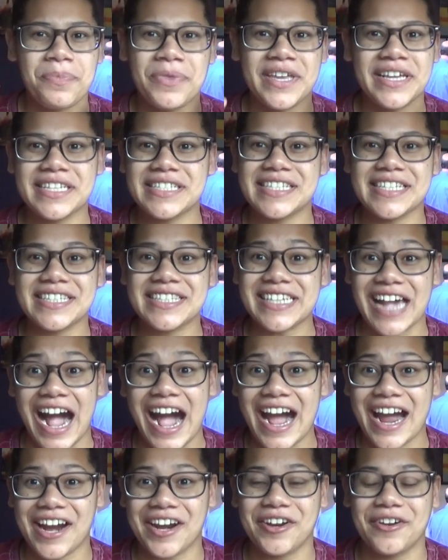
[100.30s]
his
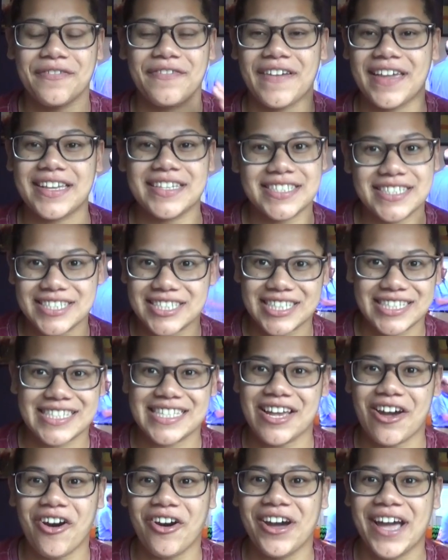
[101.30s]
entire face and
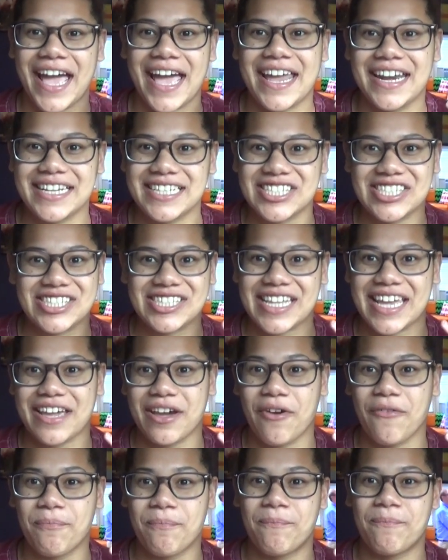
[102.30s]
just his whole head is just like
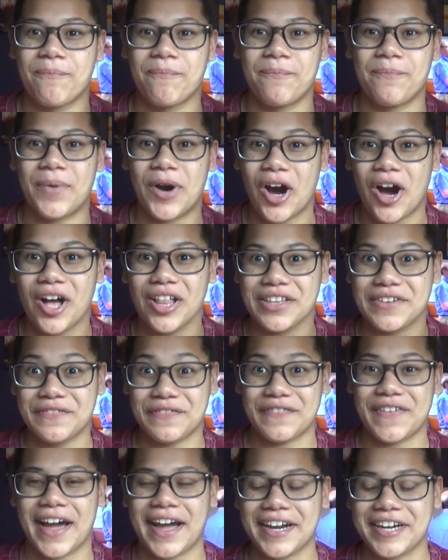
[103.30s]
a ball of
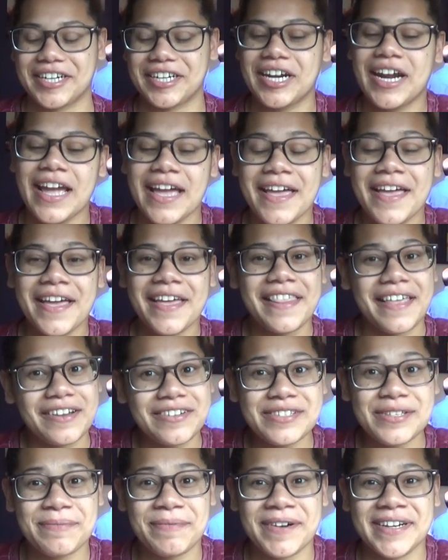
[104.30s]
fire. That
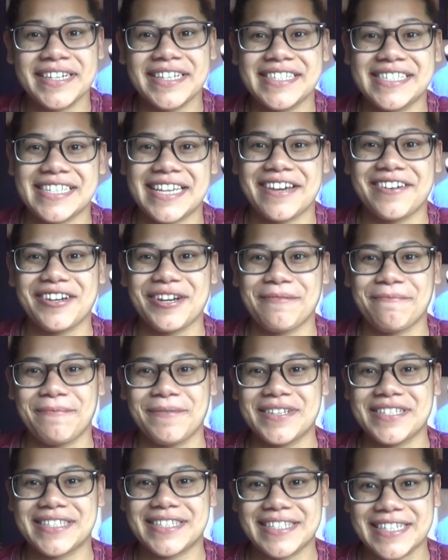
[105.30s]
was a pretty scary
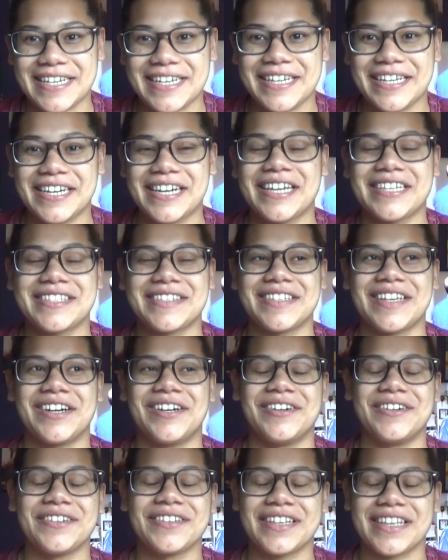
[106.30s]
scene,
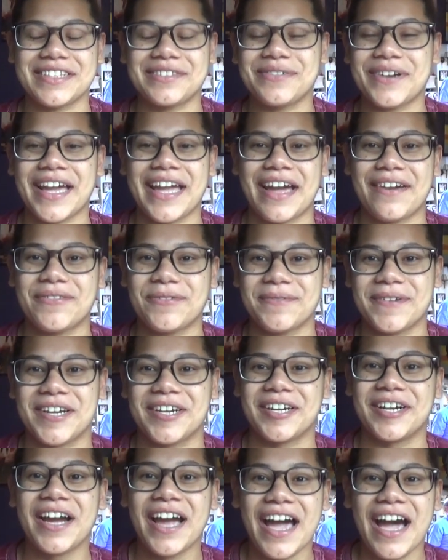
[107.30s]
so that's why I have him
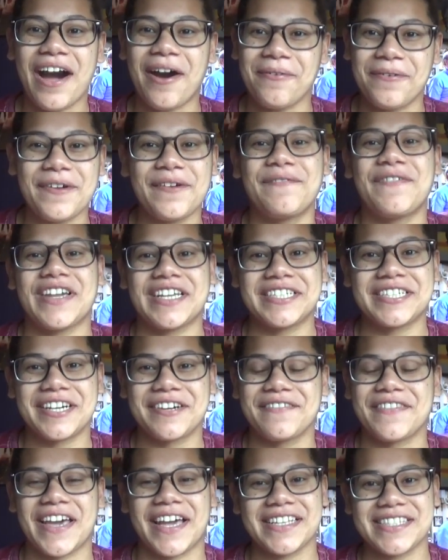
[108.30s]
here. I'll put a picture
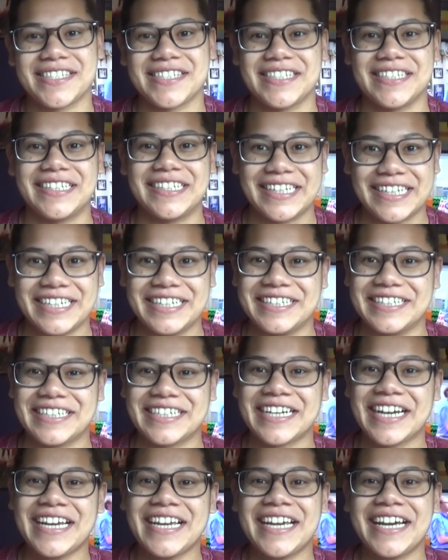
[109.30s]
of that scene
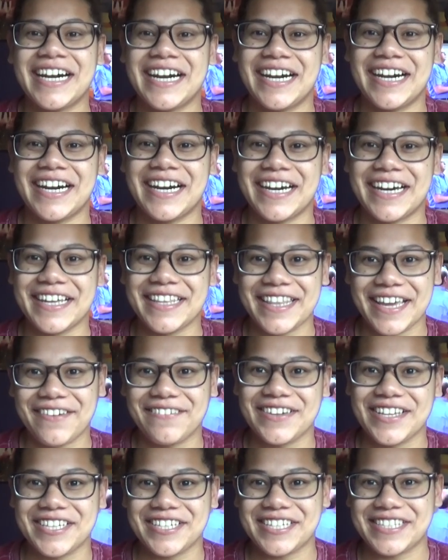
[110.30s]
here.
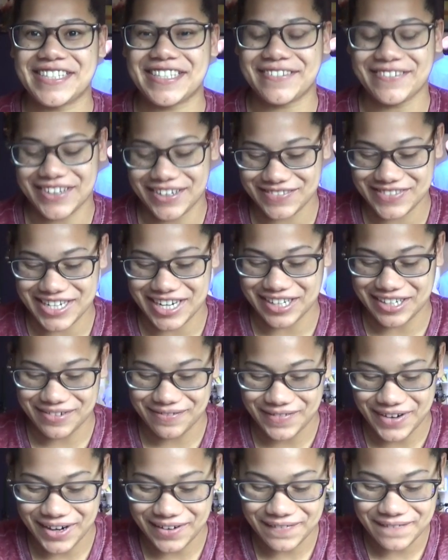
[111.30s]
That way you can see what I'm talking
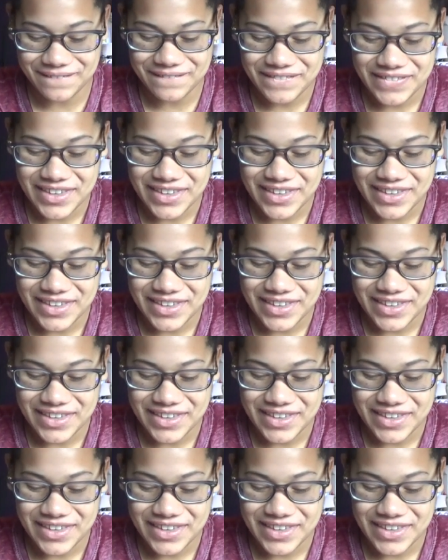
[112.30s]
about.